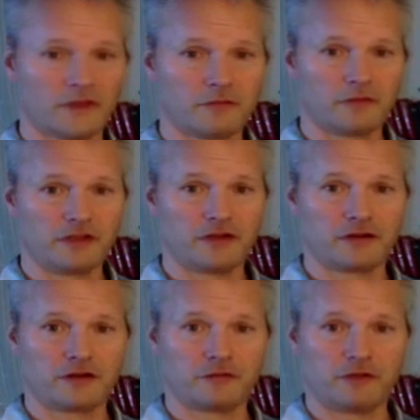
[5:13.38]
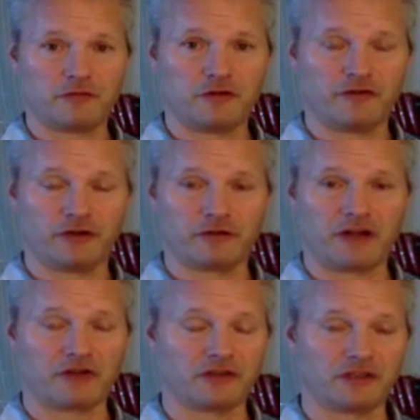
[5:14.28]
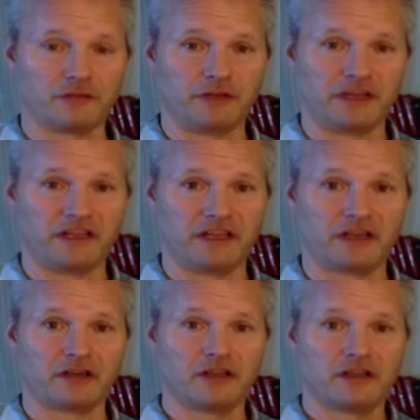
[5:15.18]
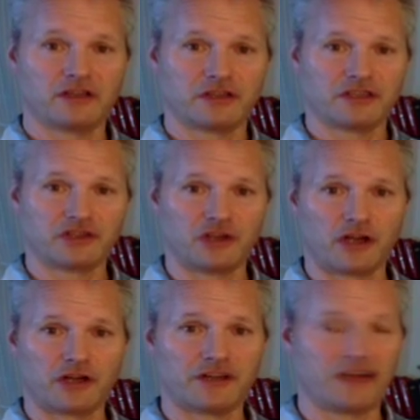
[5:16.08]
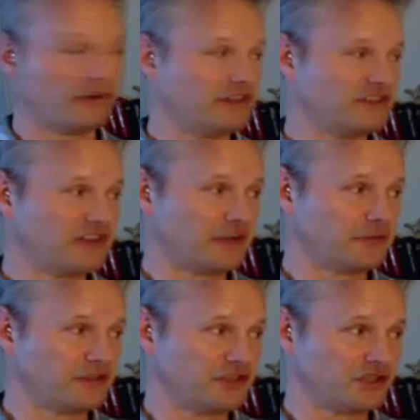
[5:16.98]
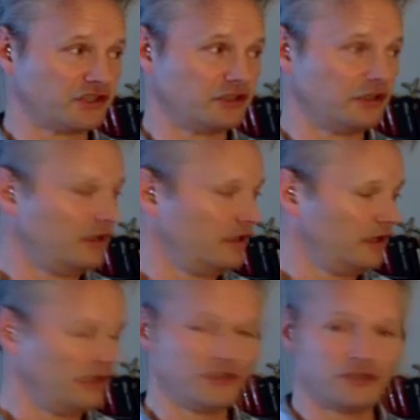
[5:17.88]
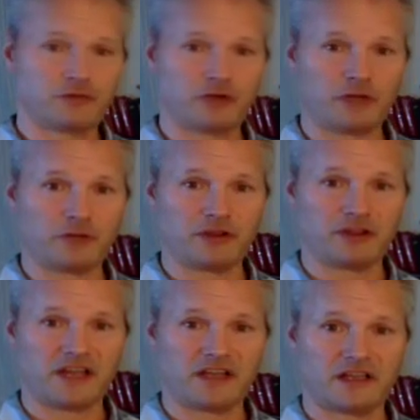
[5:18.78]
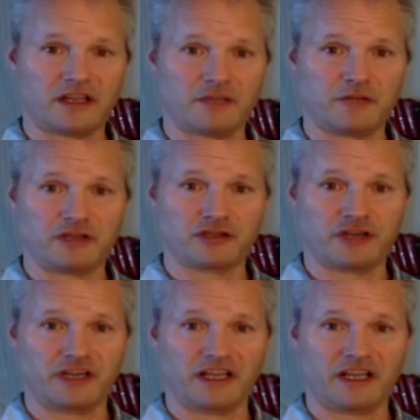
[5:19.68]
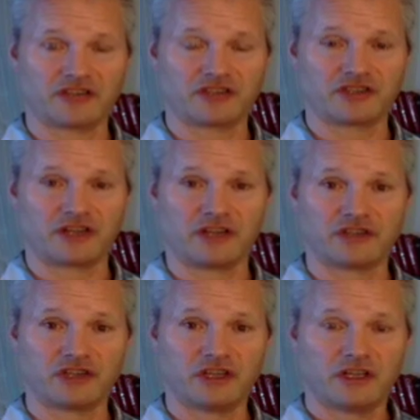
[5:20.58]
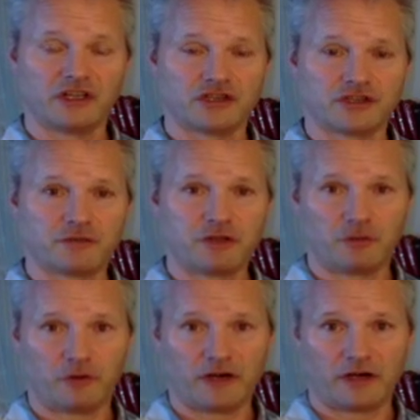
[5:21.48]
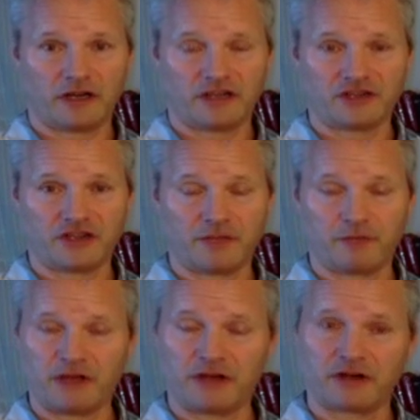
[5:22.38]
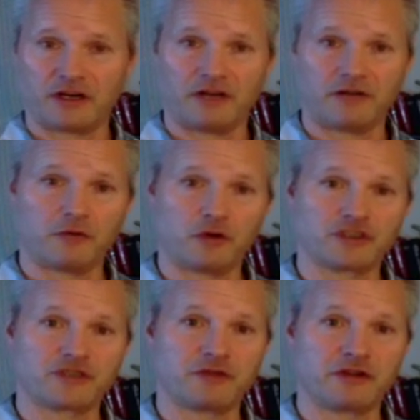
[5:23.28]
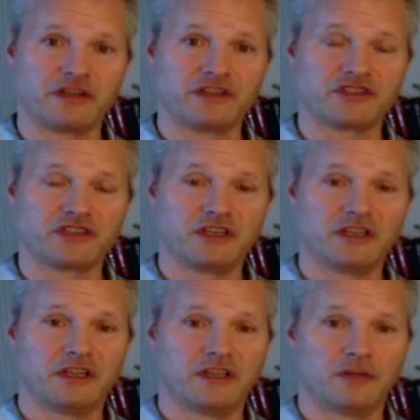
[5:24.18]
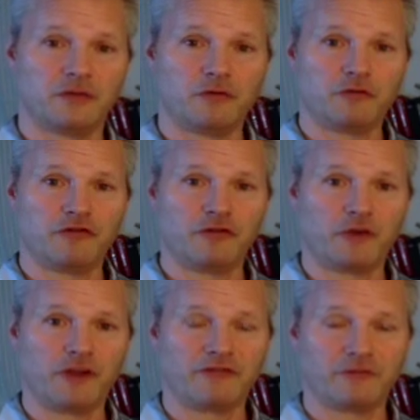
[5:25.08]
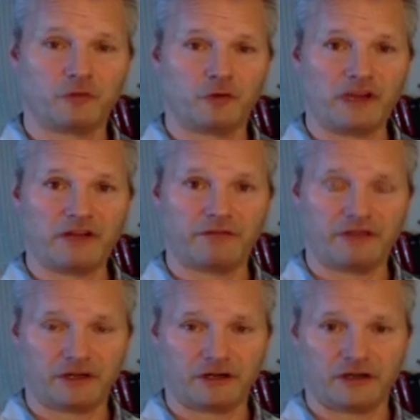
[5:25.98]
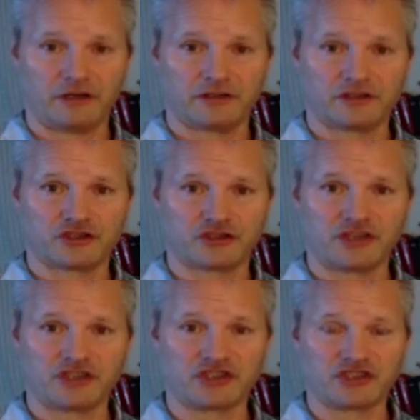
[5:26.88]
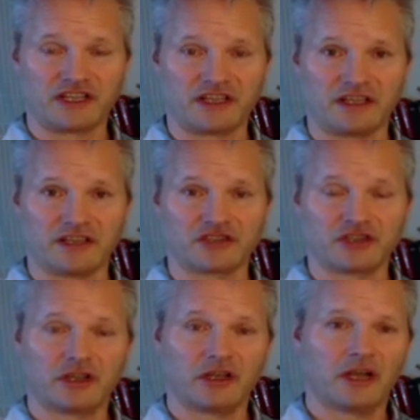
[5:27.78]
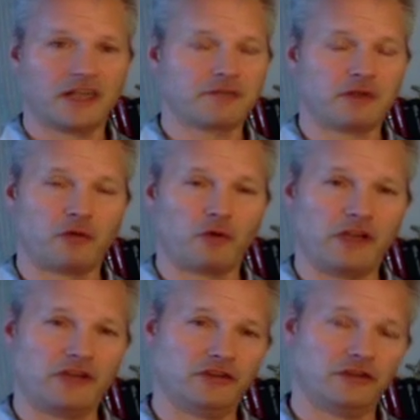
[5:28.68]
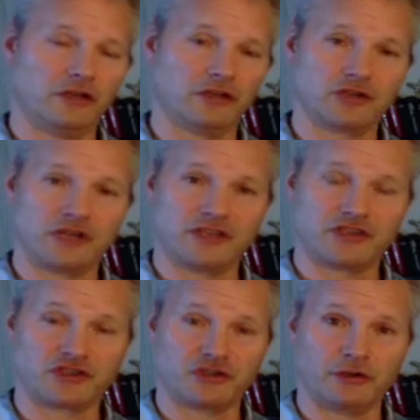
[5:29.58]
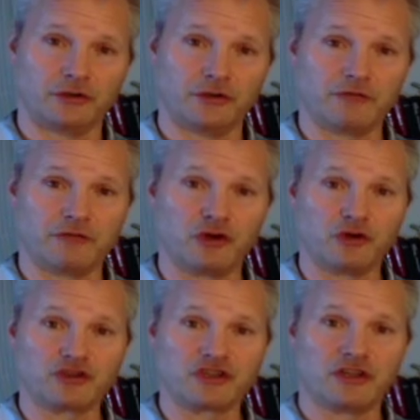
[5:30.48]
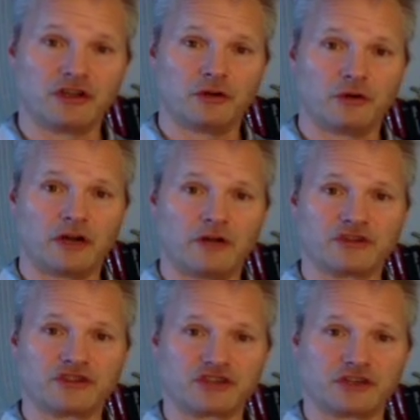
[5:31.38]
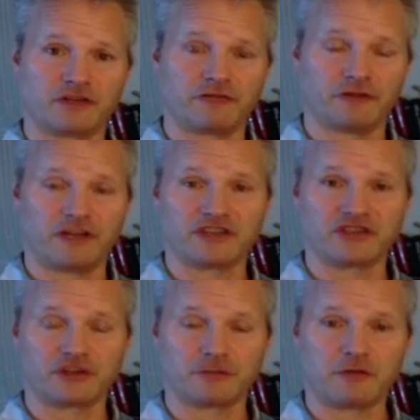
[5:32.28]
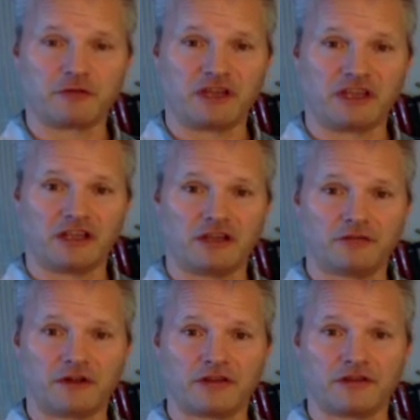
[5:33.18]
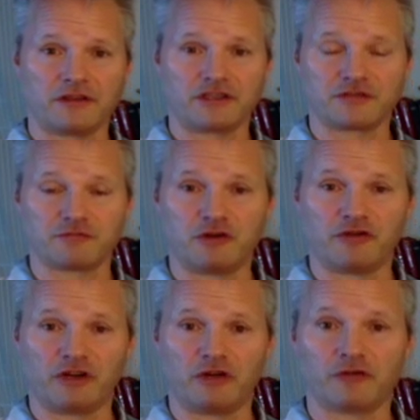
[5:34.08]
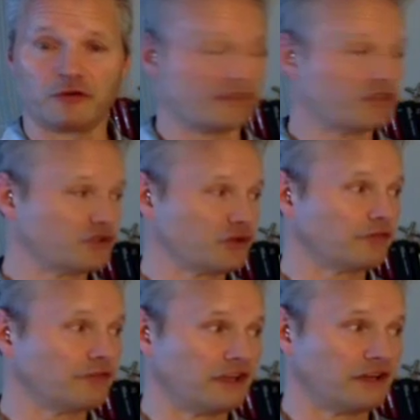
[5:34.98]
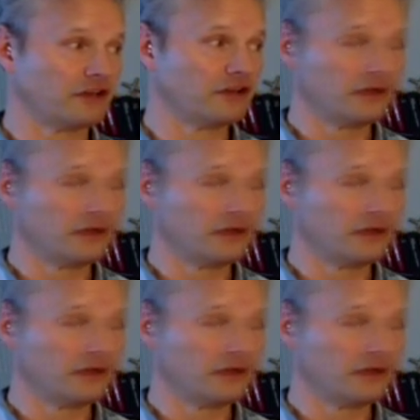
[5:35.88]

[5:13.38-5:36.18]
But you're going to be moving around a little bit in there, so let's lock her down in 2nd position and just put up with that. That can be a training exercise. Just be aware as you get better and more experienced that we'll move away from weak finger stretches like this. I spent way too long trying to solo in modes where I was starting phrases on my pinky rather than just moving over with a strong finger.